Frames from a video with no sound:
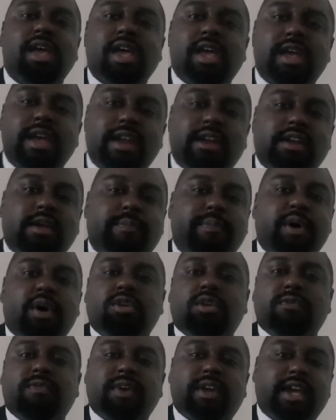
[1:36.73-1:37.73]
Hit the bell
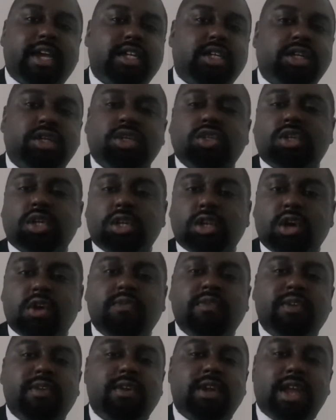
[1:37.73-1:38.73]
notification because you
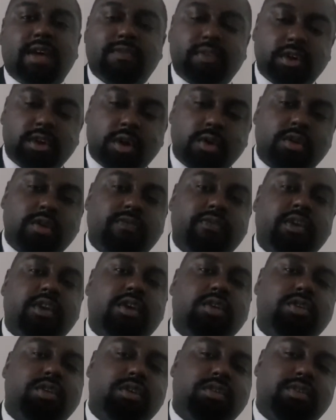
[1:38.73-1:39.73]
never know the video
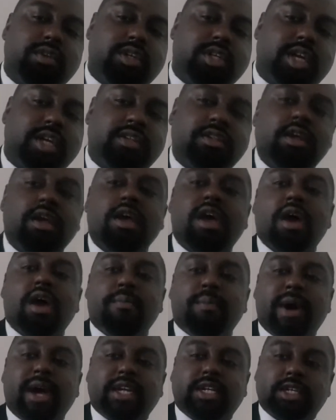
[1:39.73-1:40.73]
you suggest
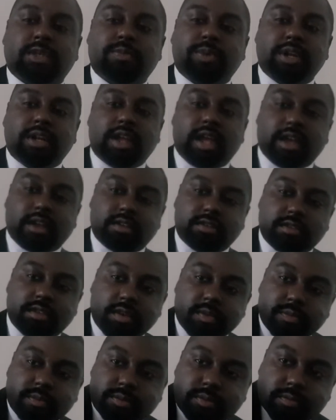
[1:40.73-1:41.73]
might just be
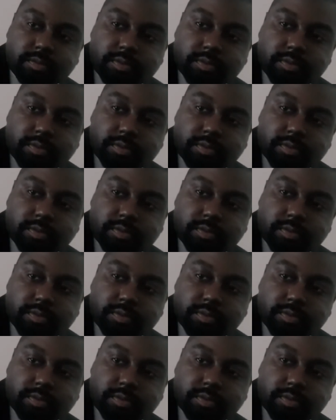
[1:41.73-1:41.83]
next.